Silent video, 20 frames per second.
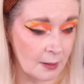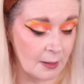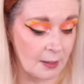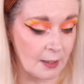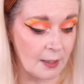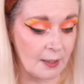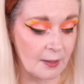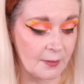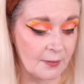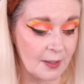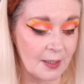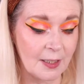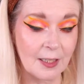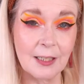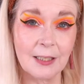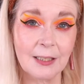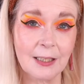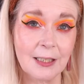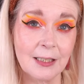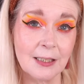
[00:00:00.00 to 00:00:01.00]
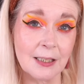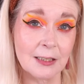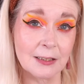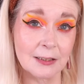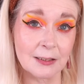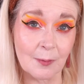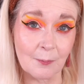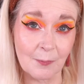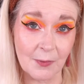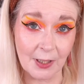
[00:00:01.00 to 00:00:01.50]
Yeah, I think it needed
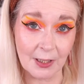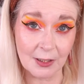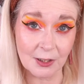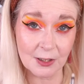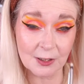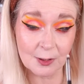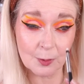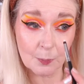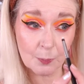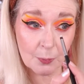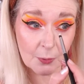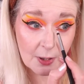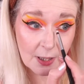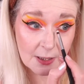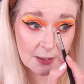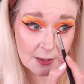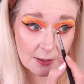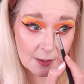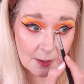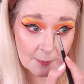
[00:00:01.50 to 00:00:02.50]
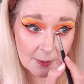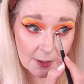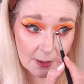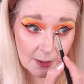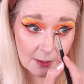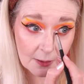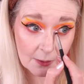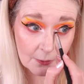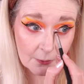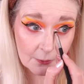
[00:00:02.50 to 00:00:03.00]
something just to brighten up that
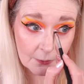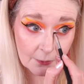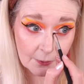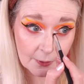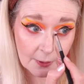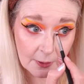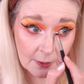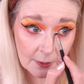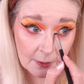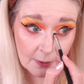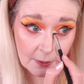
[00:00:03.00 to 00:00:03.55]
inner corner.